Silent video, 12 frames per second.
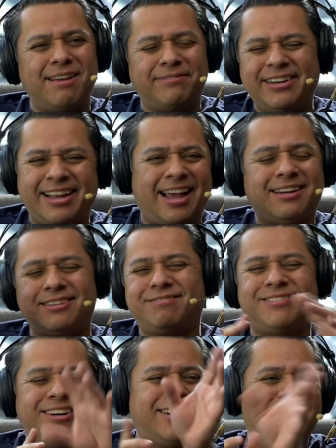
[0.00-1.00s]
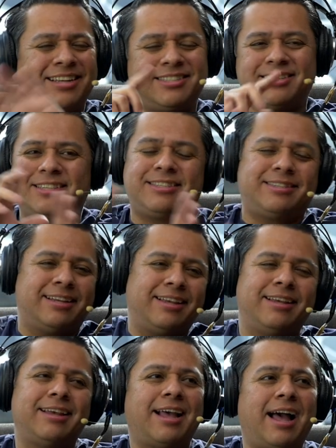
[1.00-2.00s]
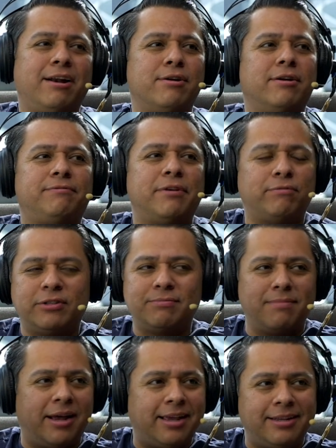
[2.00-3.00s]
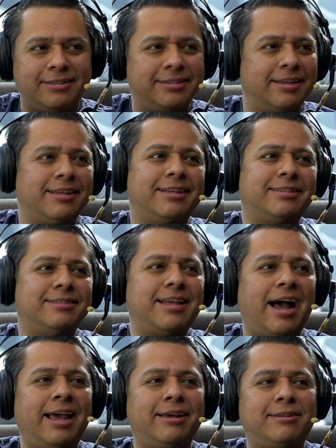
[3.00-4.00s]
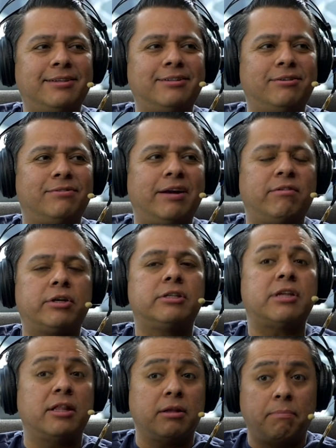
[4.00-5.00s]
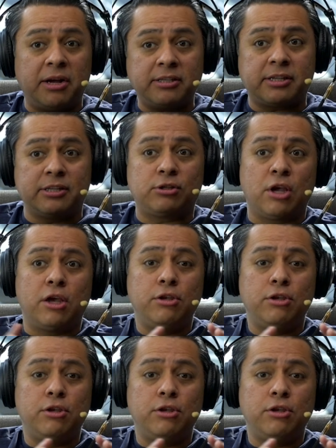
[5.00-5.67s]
never got it to work. It's just I don't know if it was my dial or whatever. Because on the buses